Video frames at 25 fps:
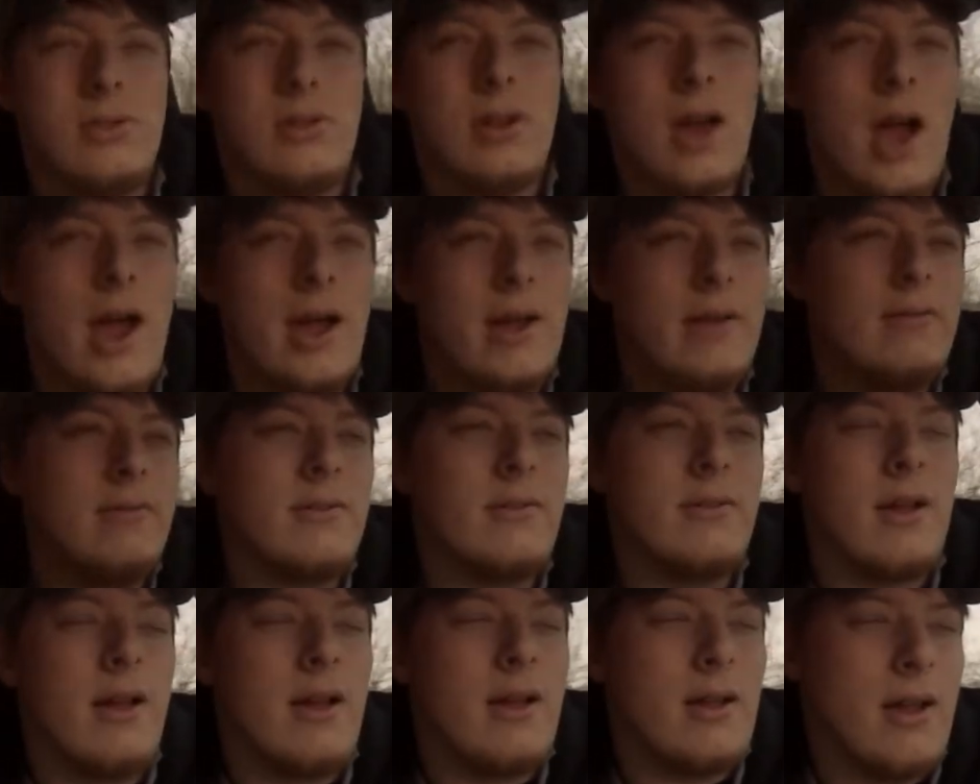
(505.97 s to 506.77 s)
I
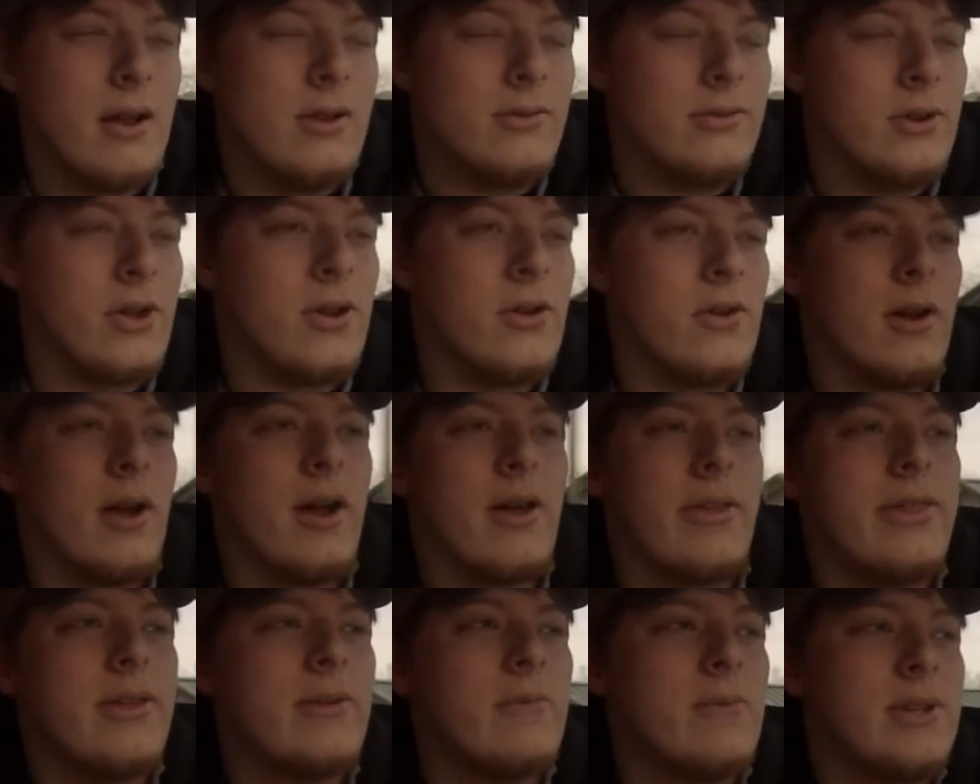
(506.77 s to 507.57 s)
don't know. I
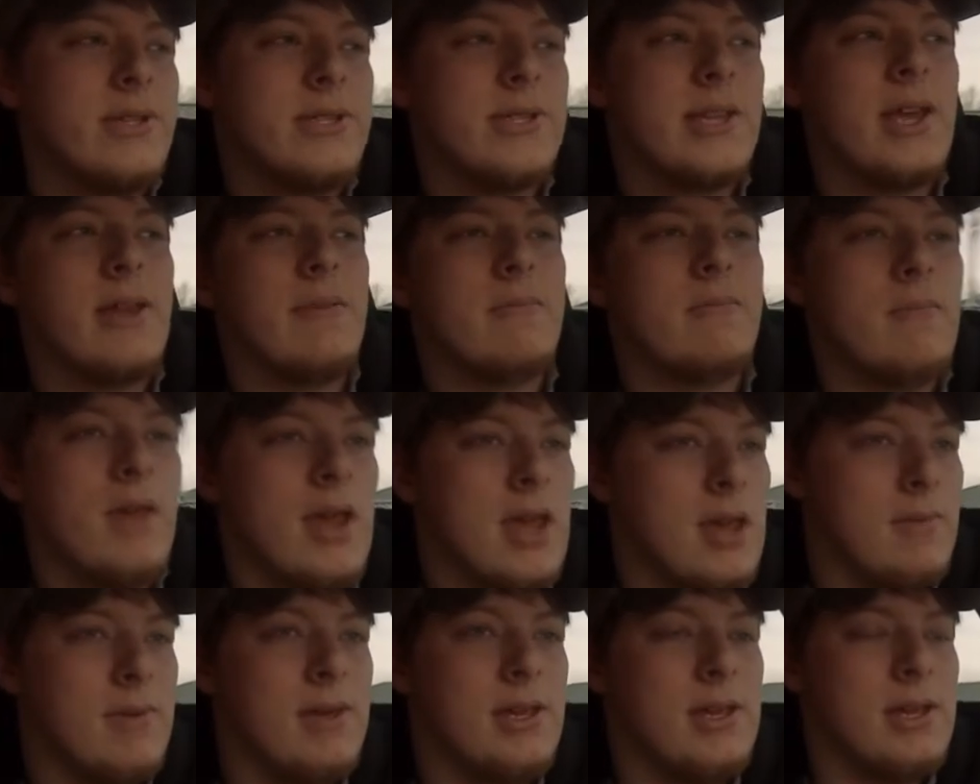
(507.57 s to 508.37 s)
think we said
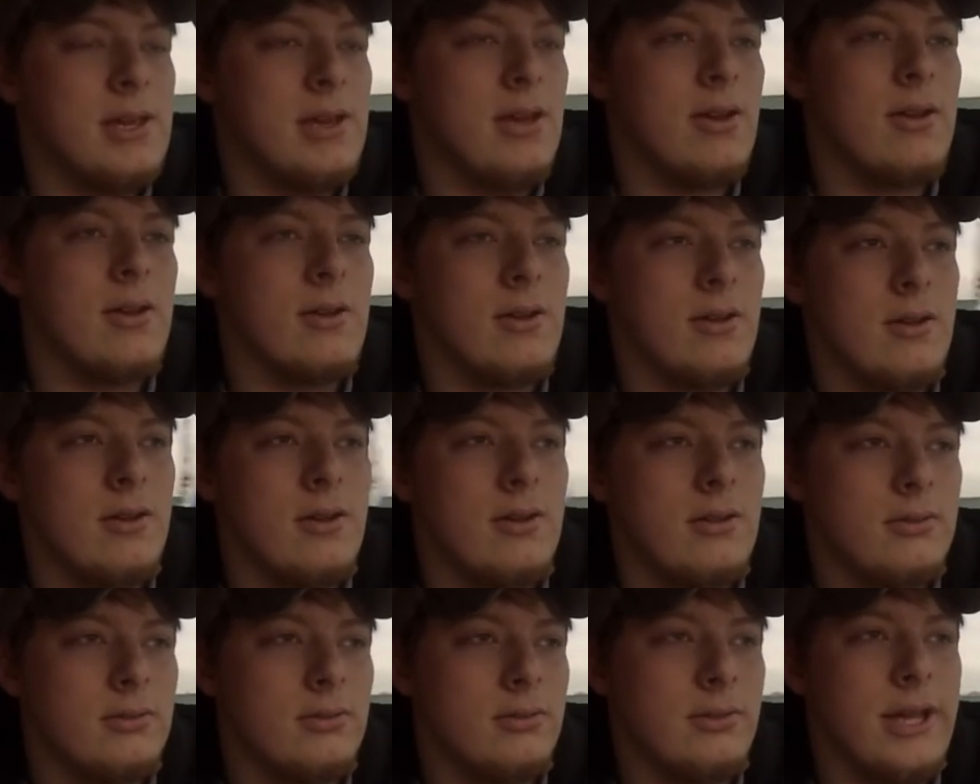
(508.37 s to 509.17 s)
maybe
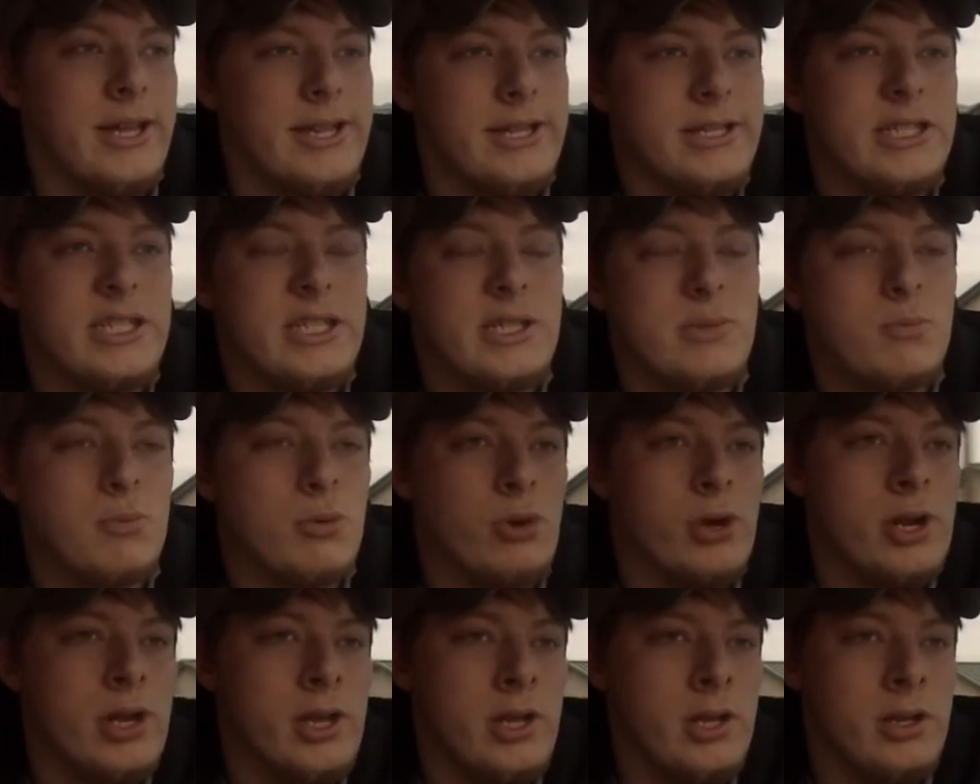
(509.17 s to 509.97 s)
late
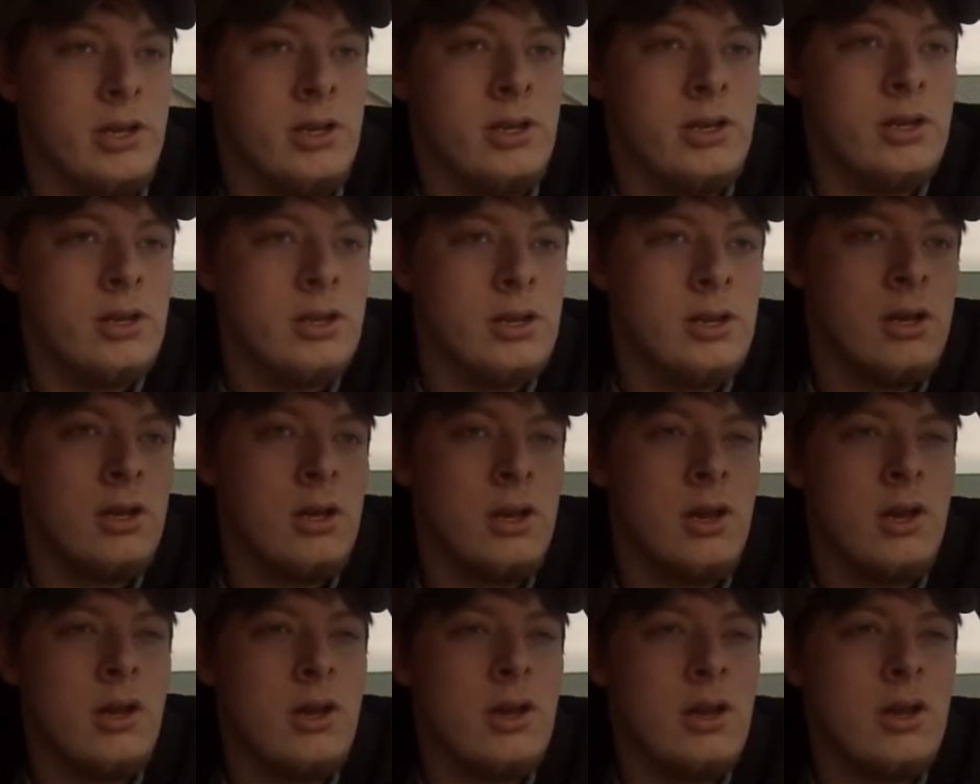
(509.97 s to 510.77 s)
spring,
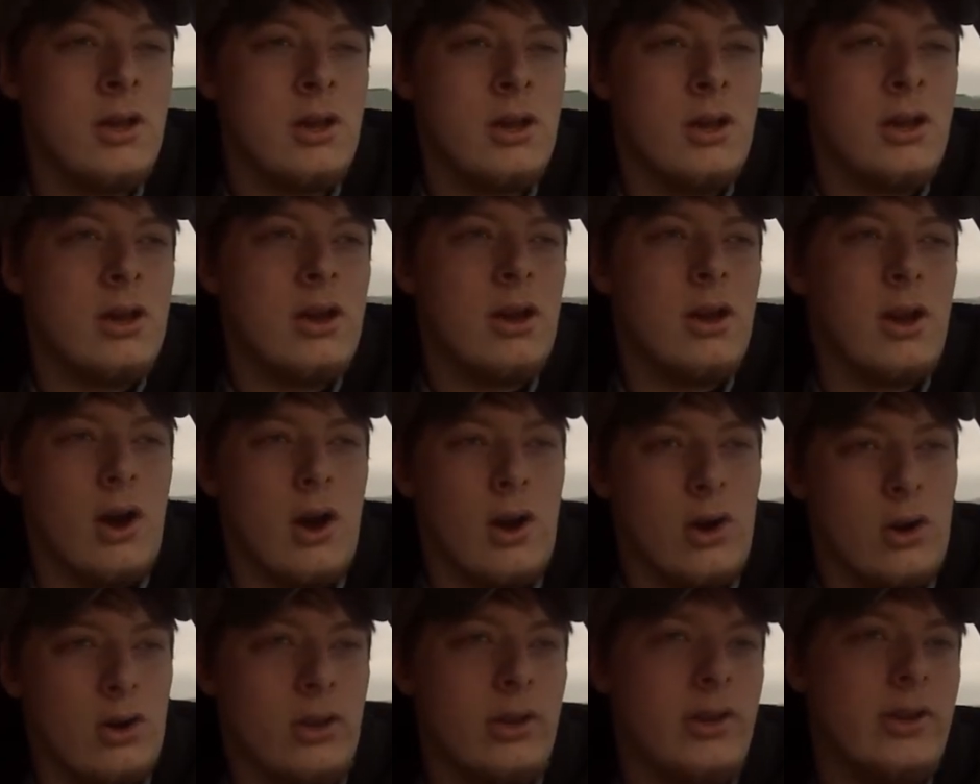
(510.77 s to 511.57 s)

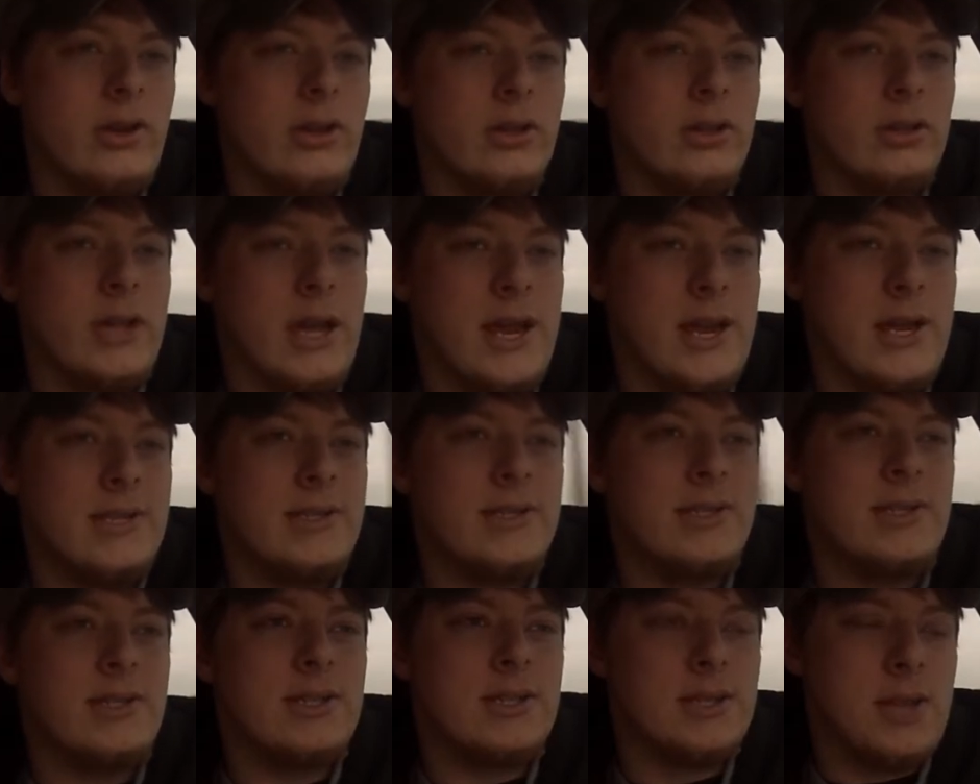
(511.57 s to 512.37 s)
earlier late
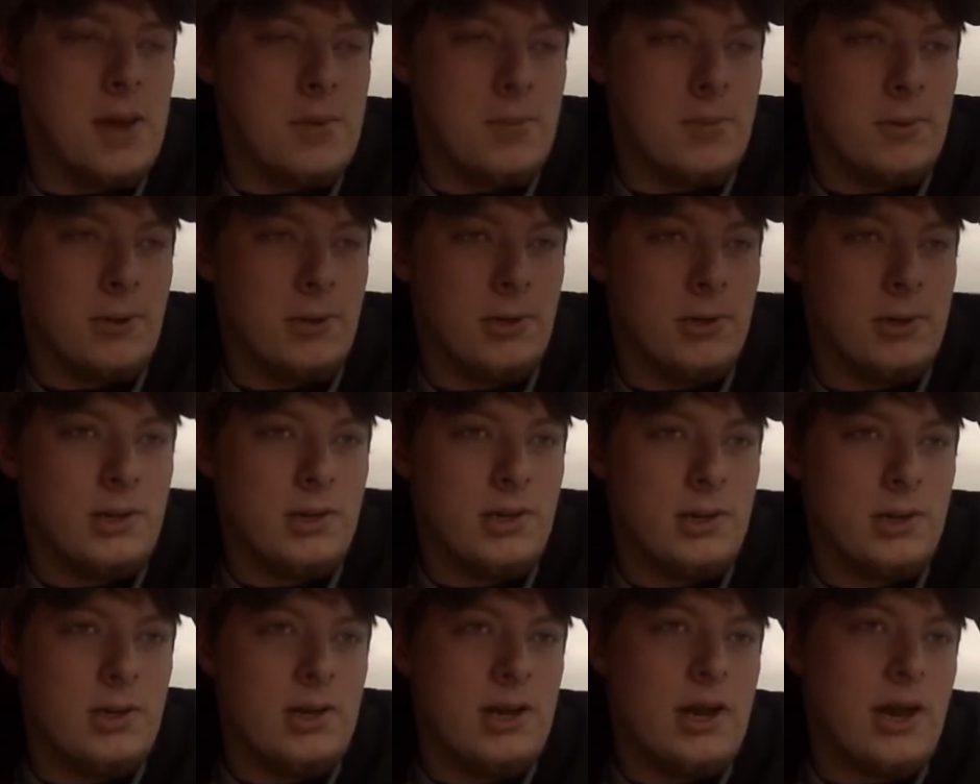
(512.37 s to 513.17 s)
summer,
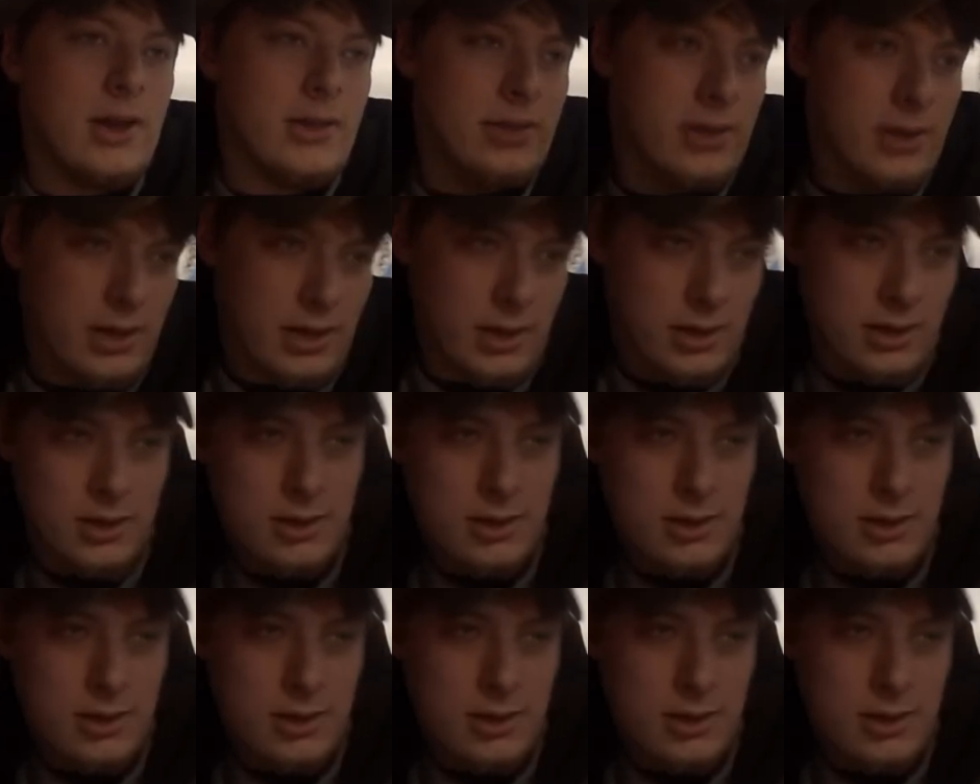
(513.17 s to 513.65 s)
I think.